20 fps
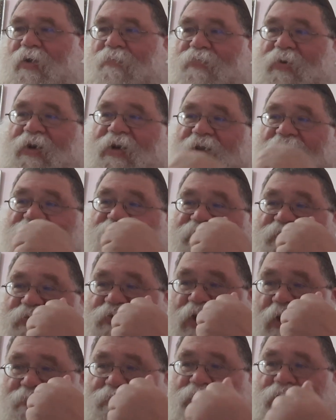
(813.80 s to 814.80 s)
But if
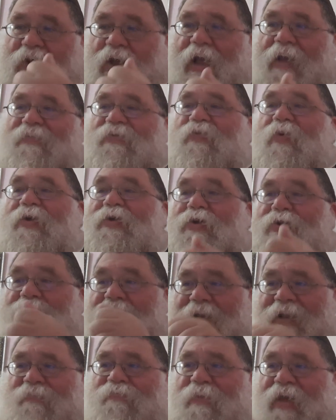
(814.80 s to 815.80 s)
sometimes when you're
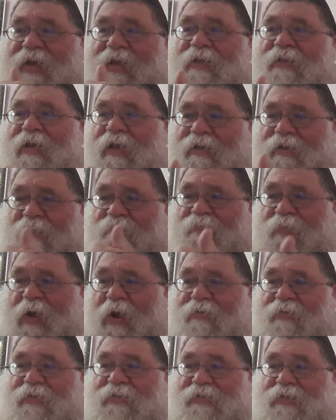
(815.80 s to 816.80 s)
not making that
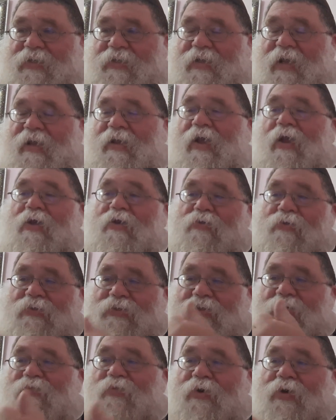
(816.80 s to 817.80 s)
comparison and you
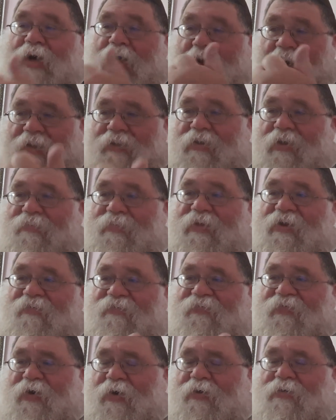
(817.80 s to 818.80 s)
use the word Adam in a
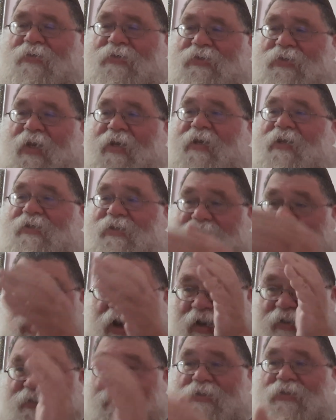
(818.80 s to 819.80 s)
verse and it's
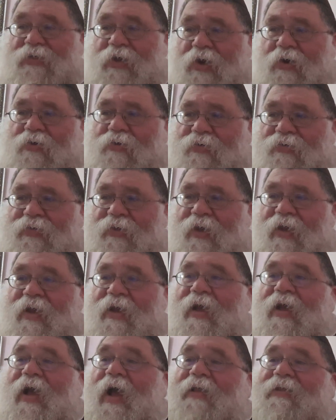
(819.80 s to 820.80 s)
on its own,
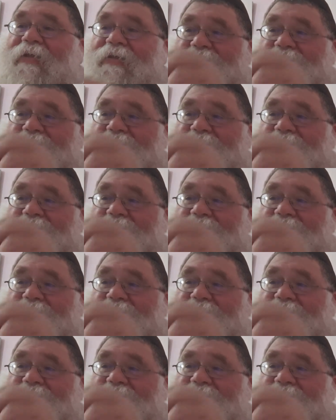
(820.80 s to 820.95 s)
and the